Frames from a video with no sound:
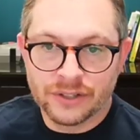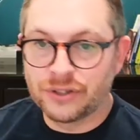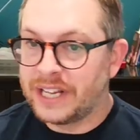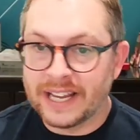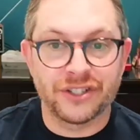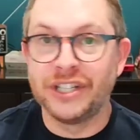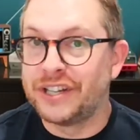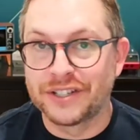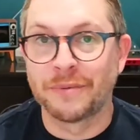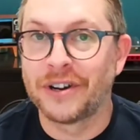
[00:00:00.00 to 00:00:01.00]
So yes, she
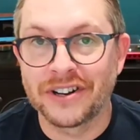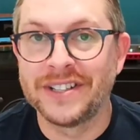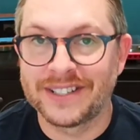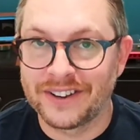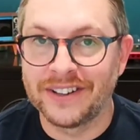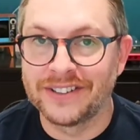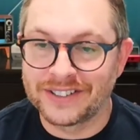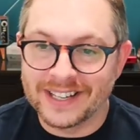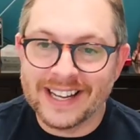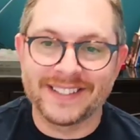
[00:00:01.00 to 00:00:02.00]
does work on cellular
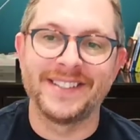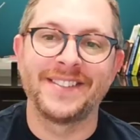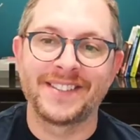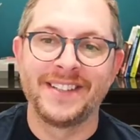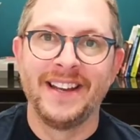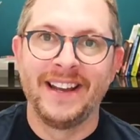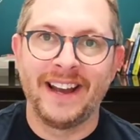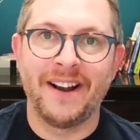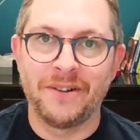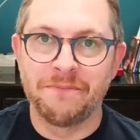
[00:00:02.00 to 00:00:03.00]
senescence,
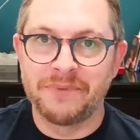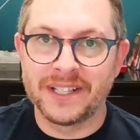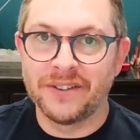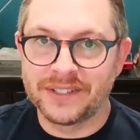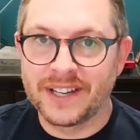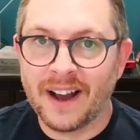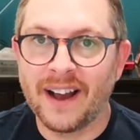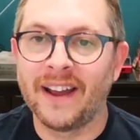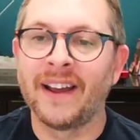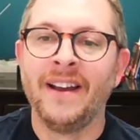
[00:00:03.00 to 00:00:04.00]
how cells
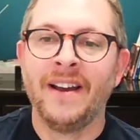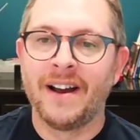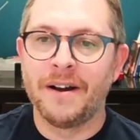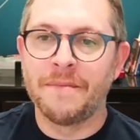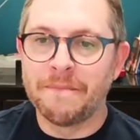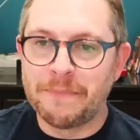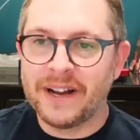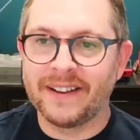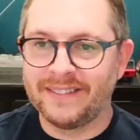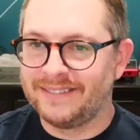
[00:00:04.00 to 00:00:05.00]
die.
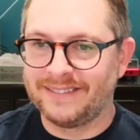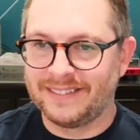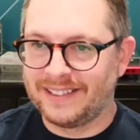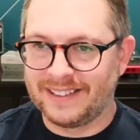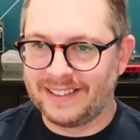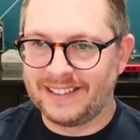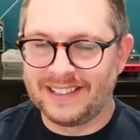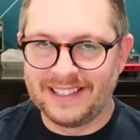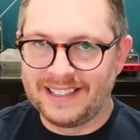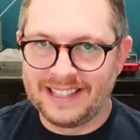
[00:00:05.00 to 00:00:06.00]
But
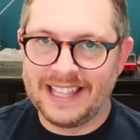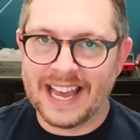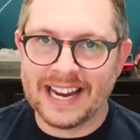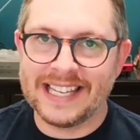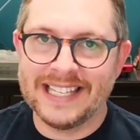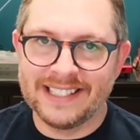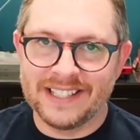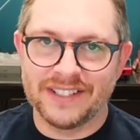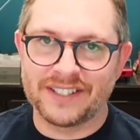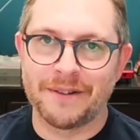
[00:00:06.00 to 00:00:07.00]
that
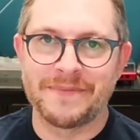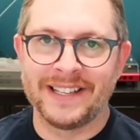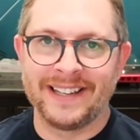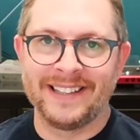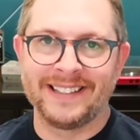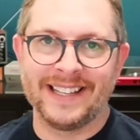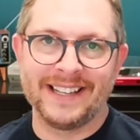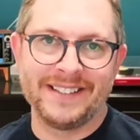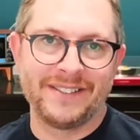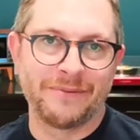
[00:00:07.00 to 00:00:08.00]
isn't something
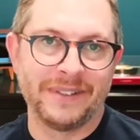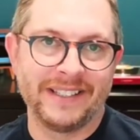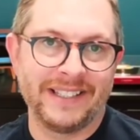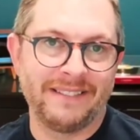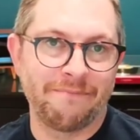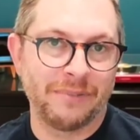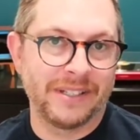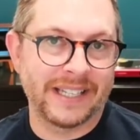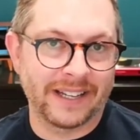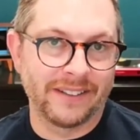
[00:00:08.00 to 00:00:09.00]
that is really
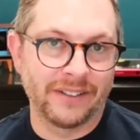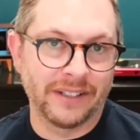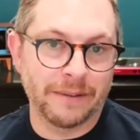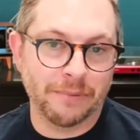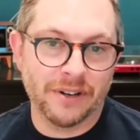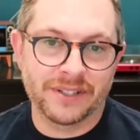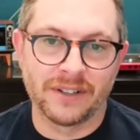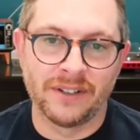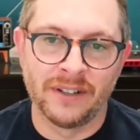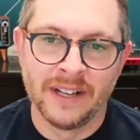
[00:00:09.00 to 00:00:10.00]
particularly
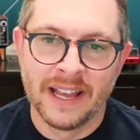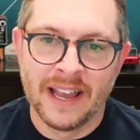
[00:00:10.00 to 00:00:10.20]
personal.